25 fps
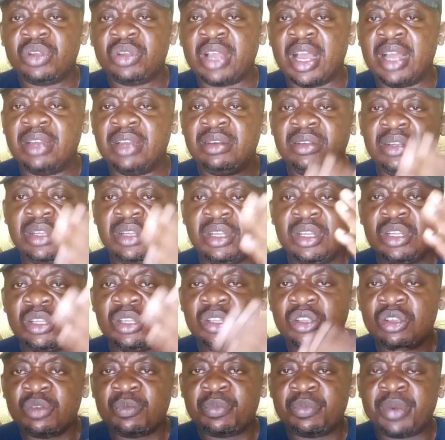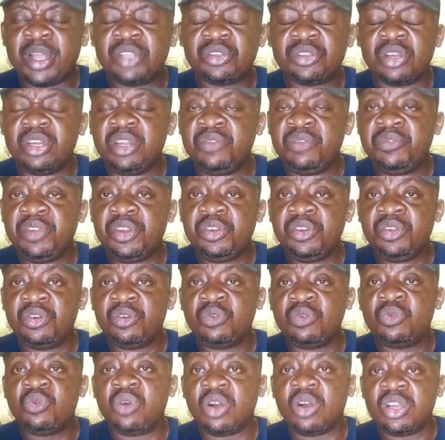you can press on the
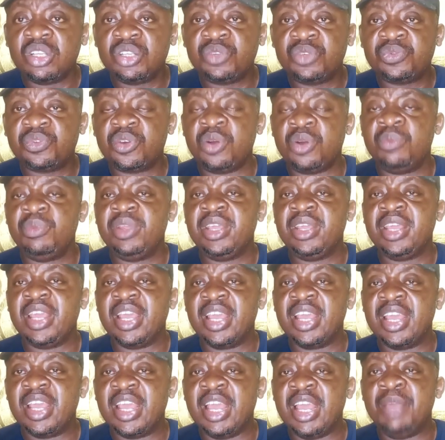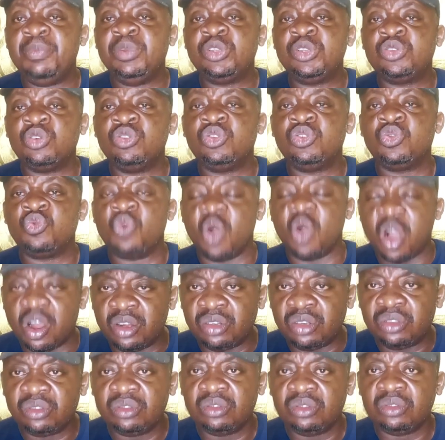video, watch from the episode
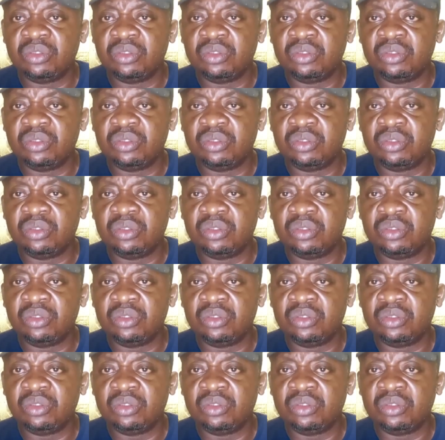1,